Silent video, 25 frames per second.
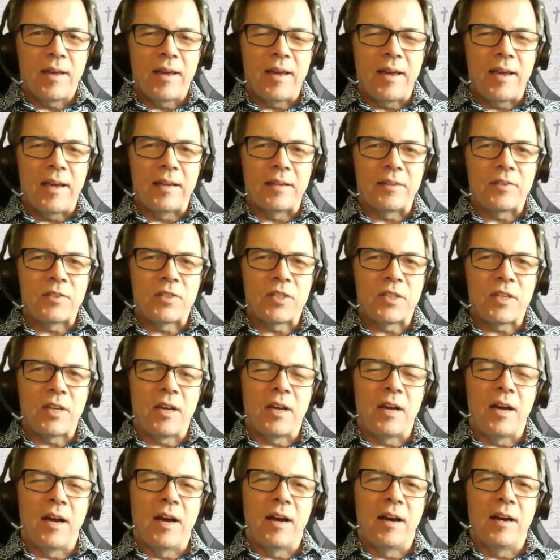It's
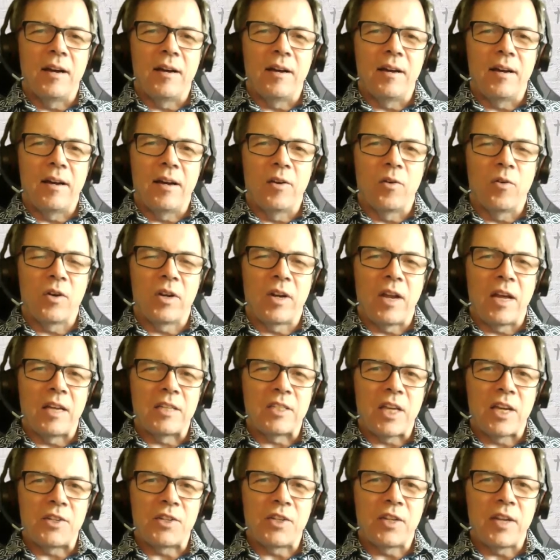an
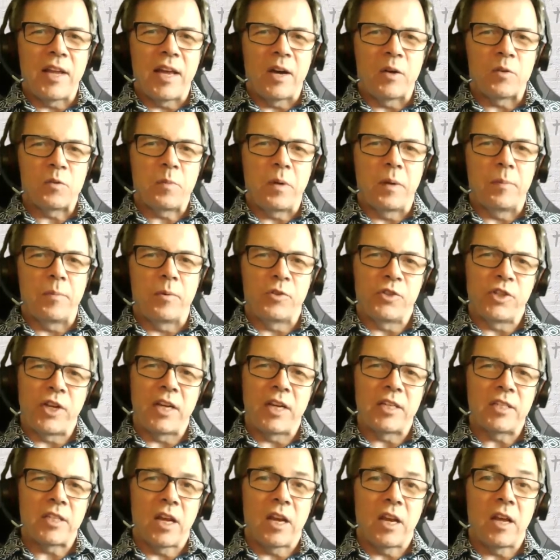organization that helps people
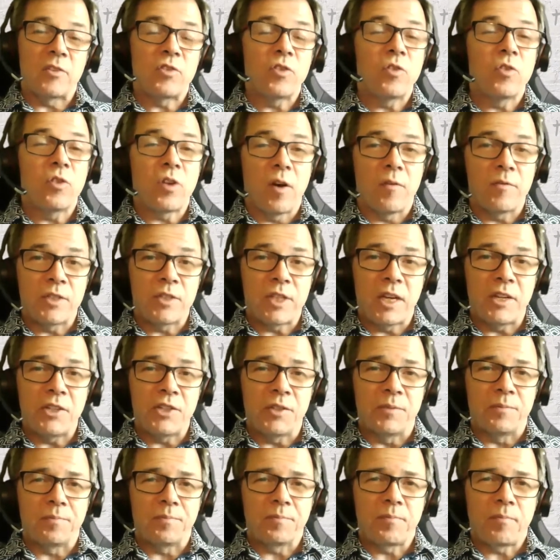change their lives through
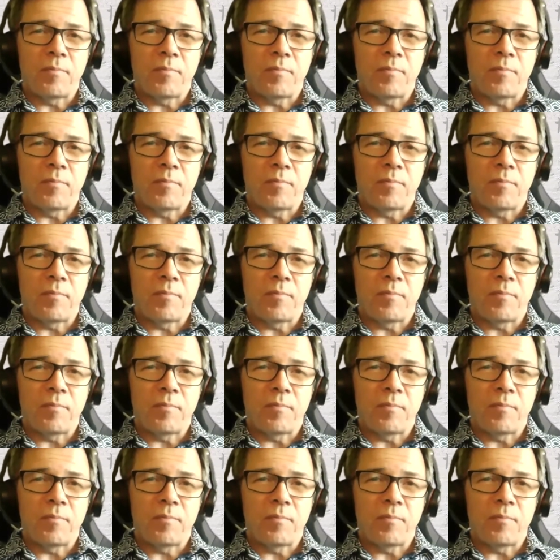conversation.